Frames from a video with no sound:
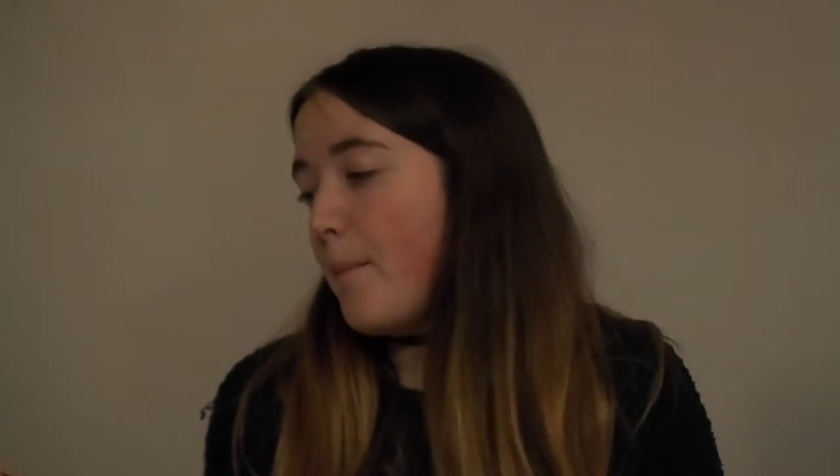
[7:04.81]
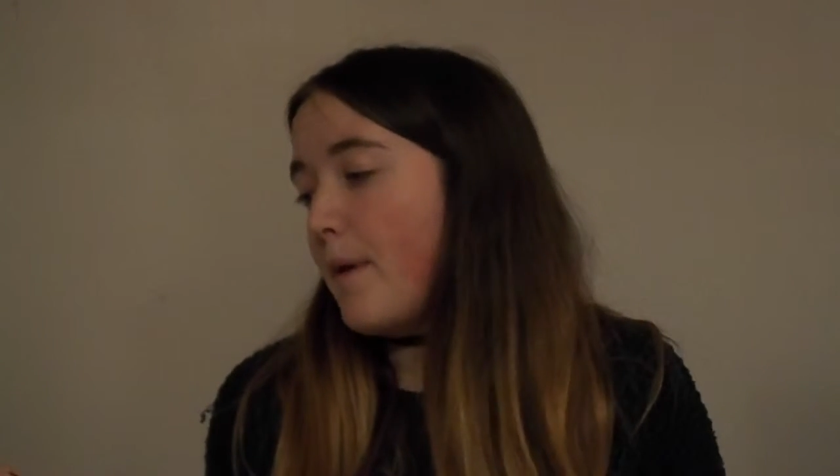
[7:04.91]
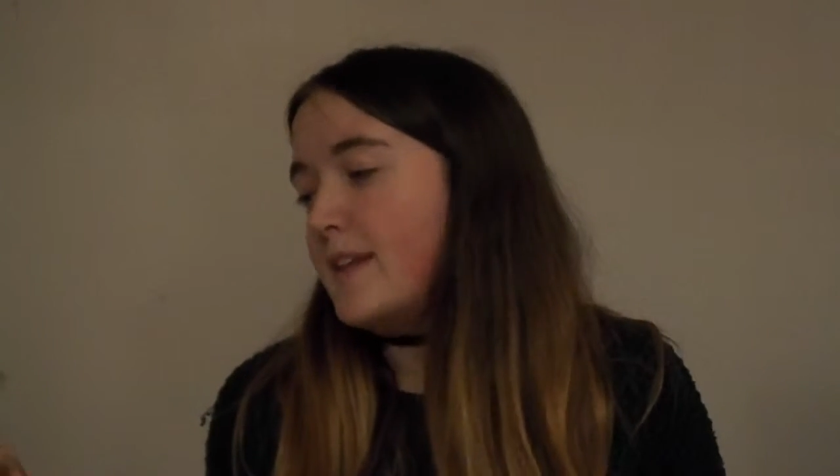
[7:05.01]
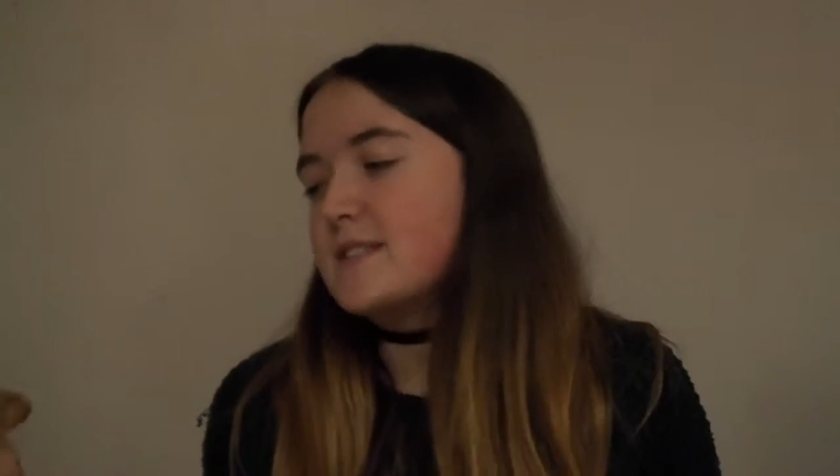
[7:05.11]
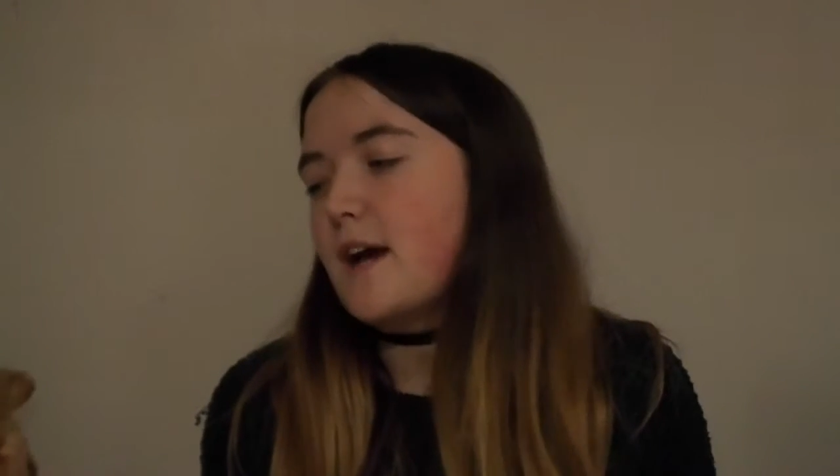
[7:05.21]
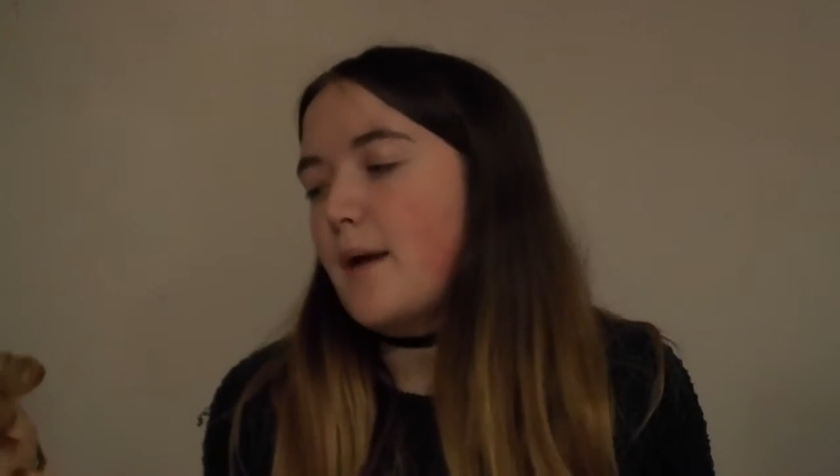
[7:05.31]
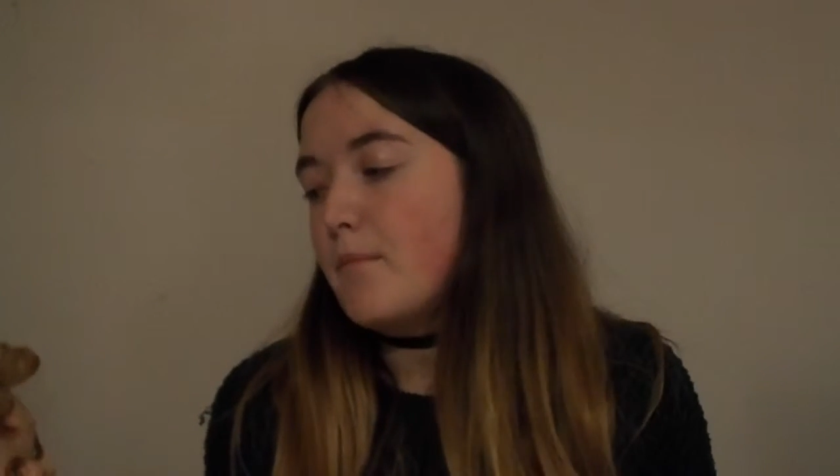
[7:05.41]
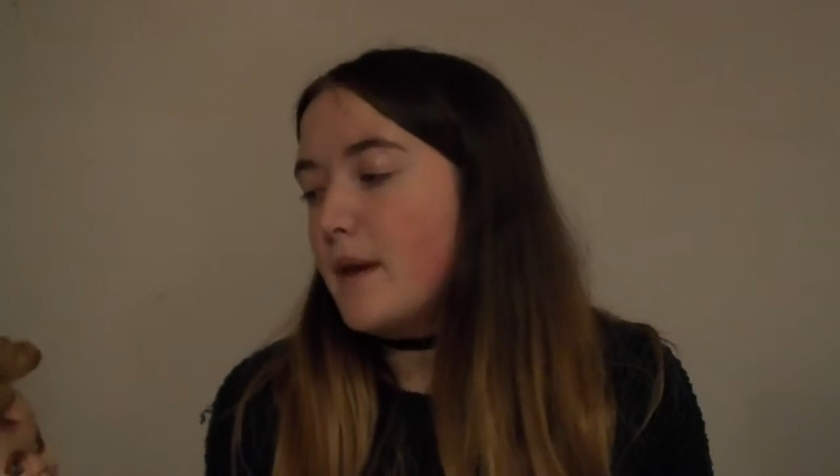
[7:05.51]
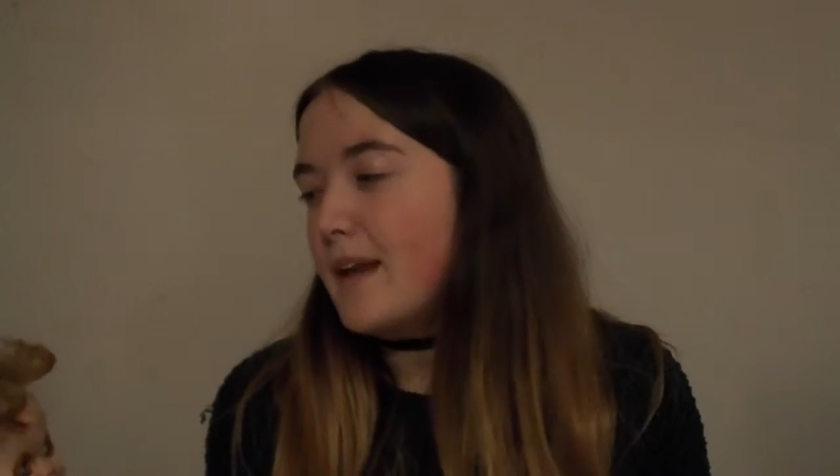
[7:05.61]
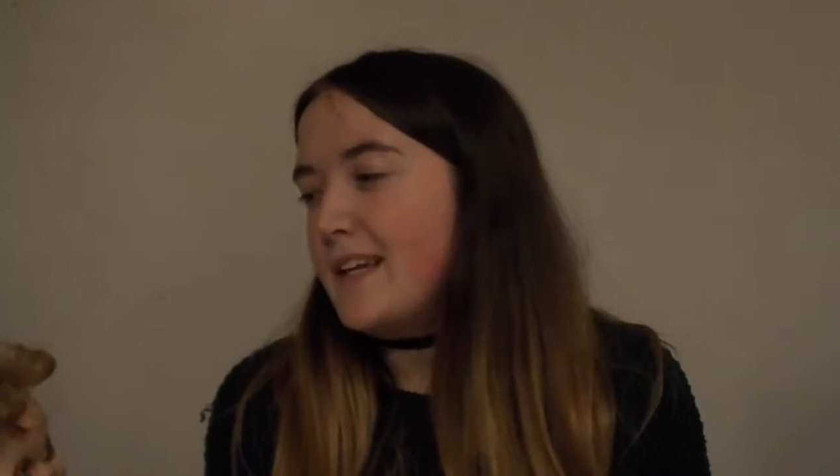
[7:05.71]
But this
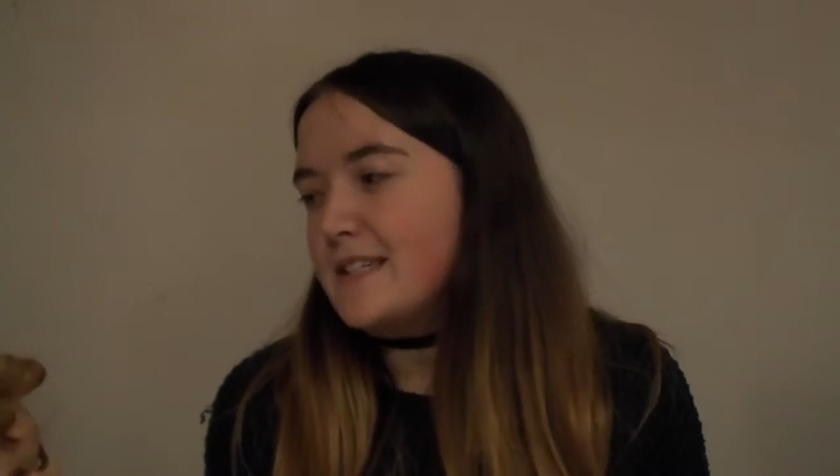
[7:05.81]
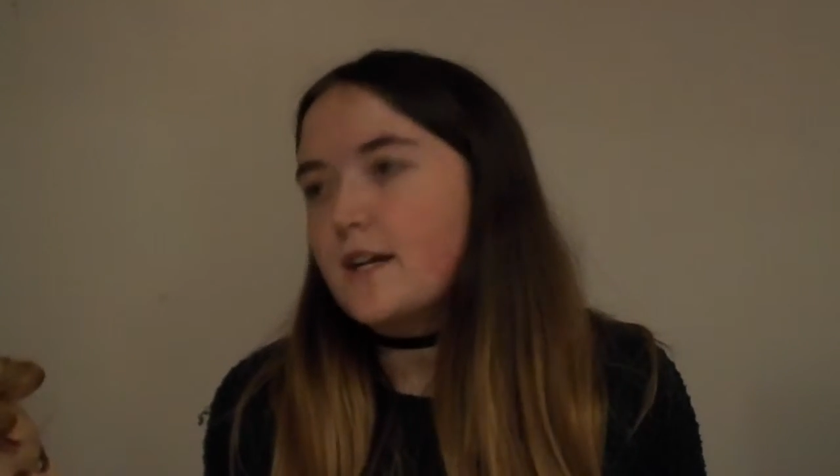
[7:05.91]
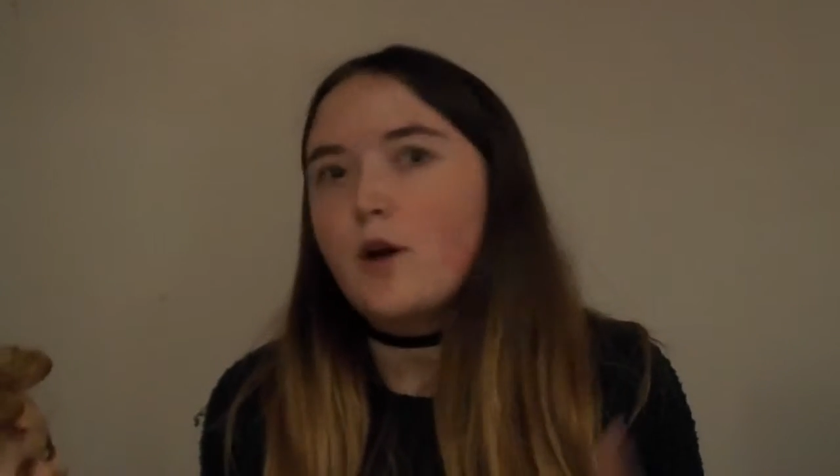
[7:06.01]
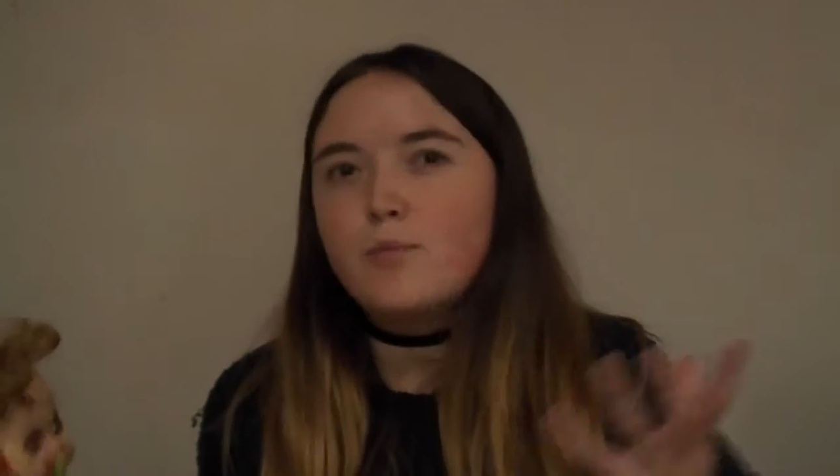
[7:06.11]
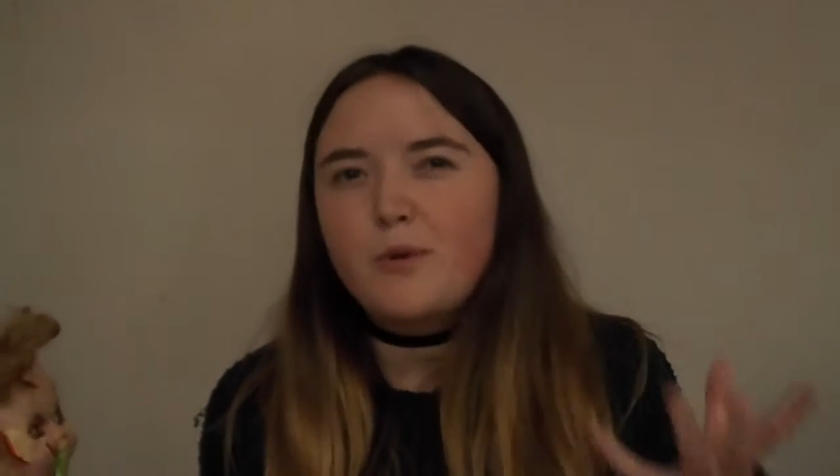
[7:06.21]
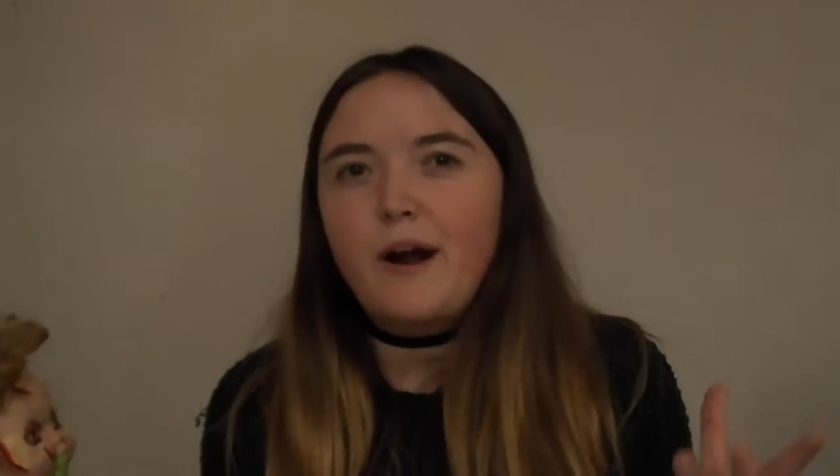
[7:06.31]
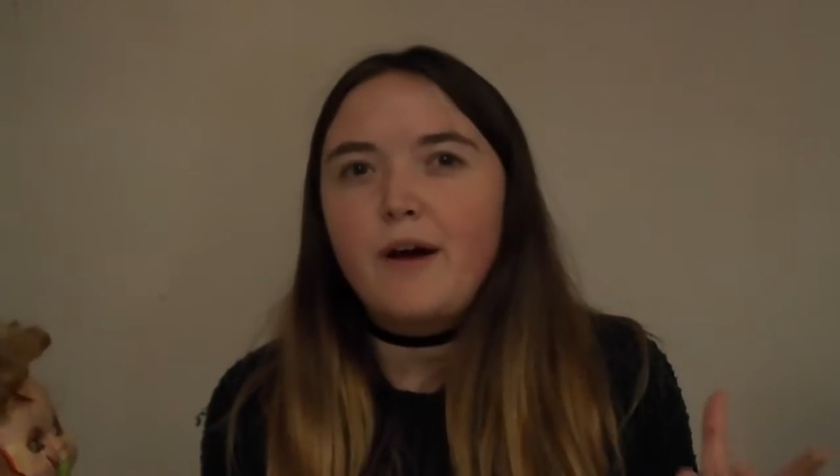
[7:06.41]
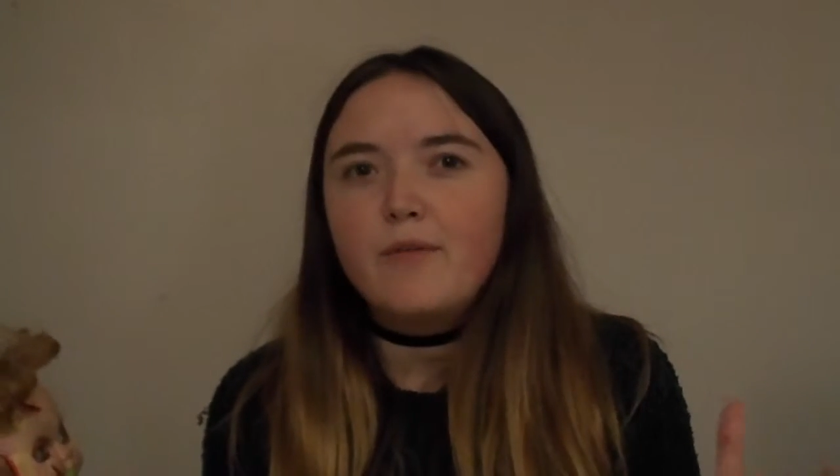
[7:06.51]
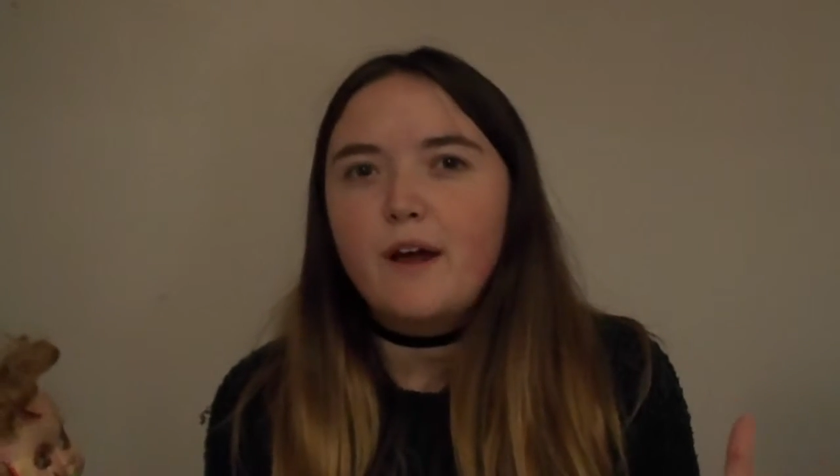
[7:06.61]
time it needed to go brown,